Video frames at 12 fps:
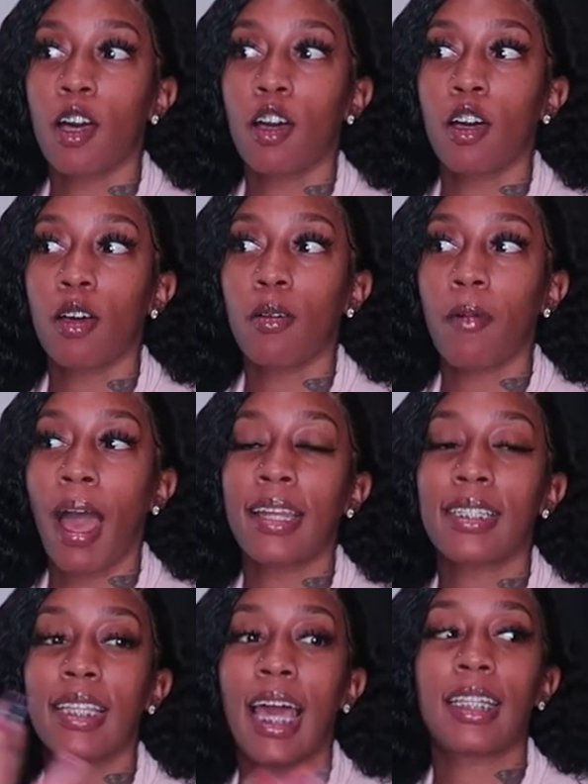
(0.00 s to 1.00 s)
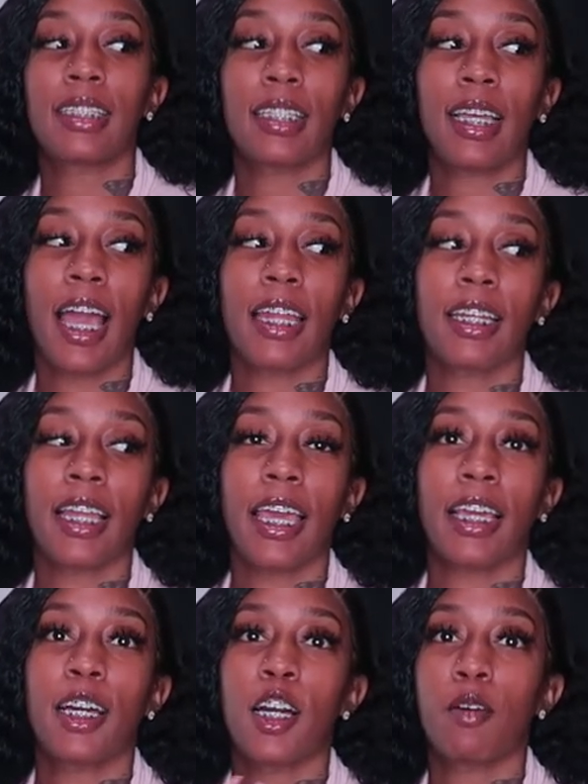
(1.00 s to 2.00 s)
I decided to kind of
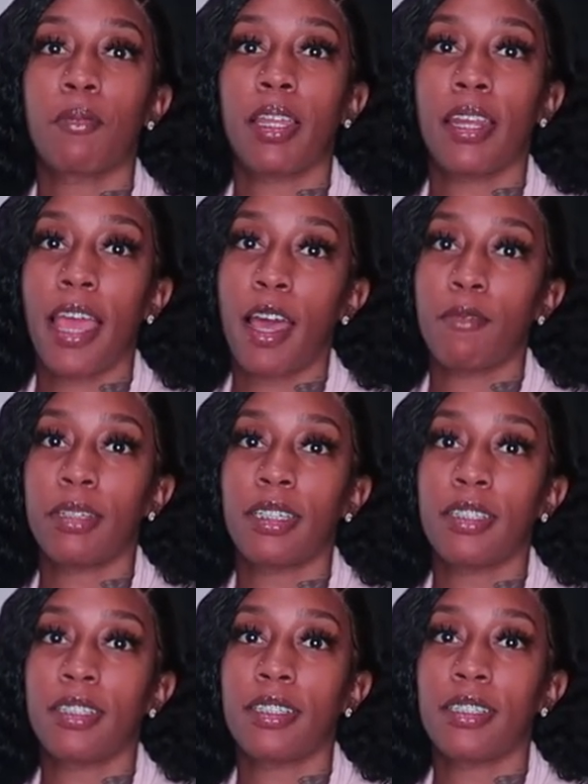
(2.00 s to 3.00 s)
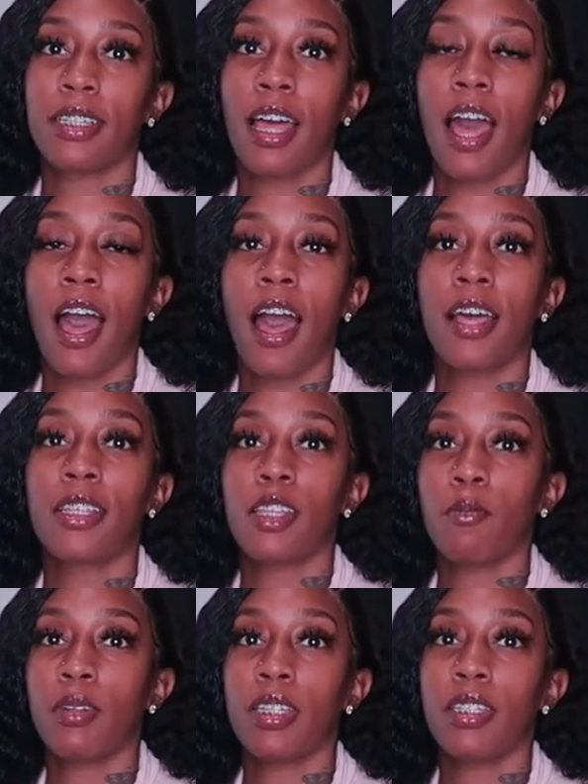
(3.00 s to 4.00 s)
like comb it down because
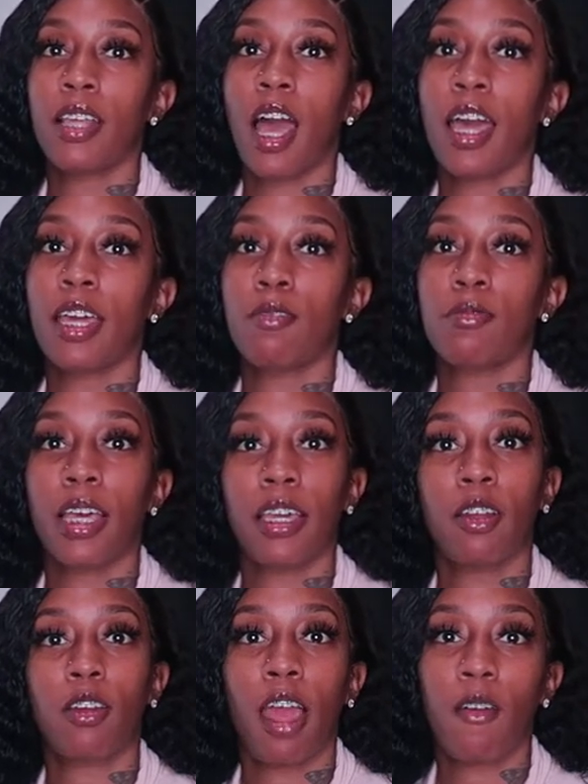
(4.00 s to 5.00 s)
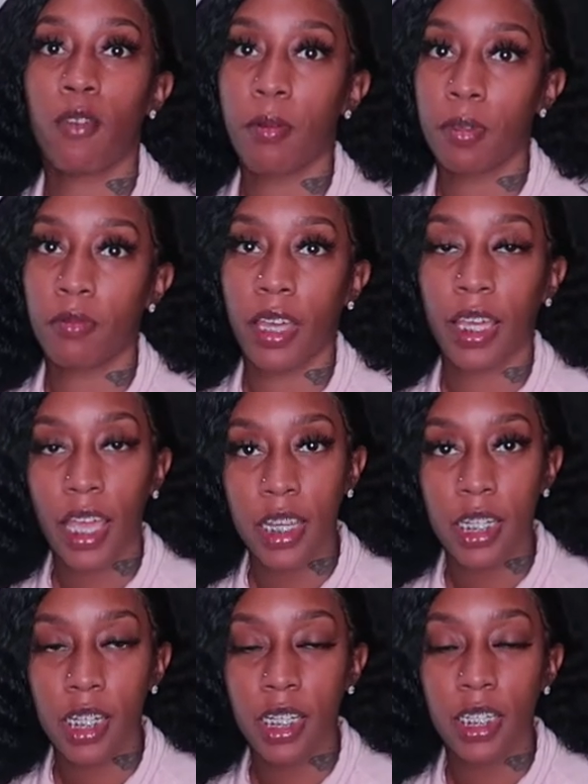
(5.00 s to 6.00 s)
some of these I am taking on our family
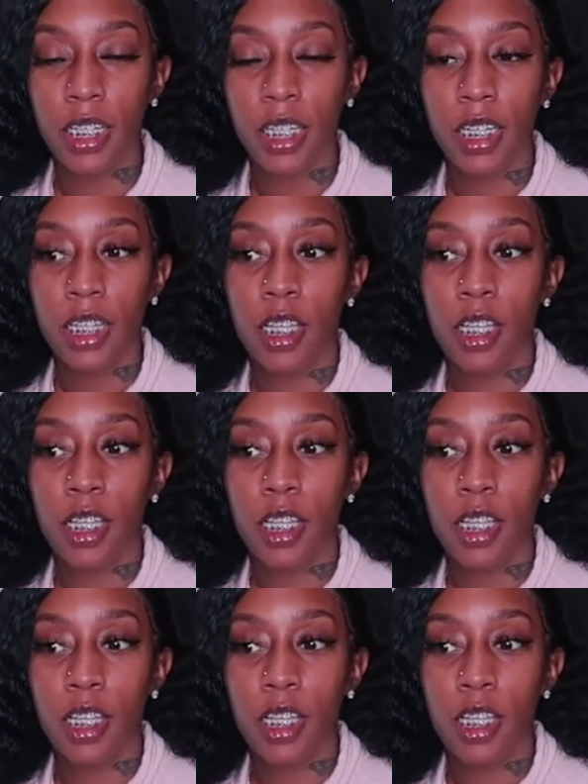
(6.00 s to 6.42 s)
vacation.